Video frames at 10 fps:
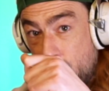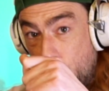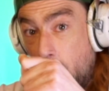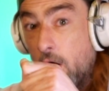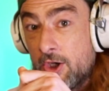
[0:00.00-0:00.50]

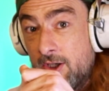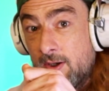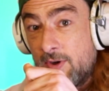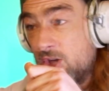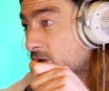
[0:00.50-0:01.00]
the
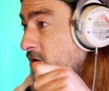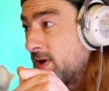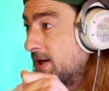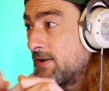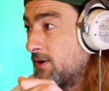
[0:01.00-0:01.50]
one, but you're just
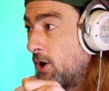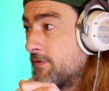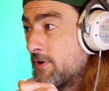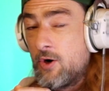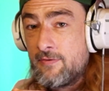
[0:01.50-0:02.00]
doing it
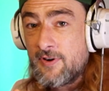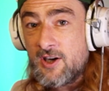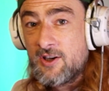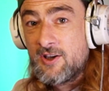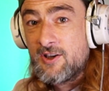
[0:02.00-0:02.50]
over and
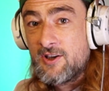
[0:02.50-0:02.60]
over.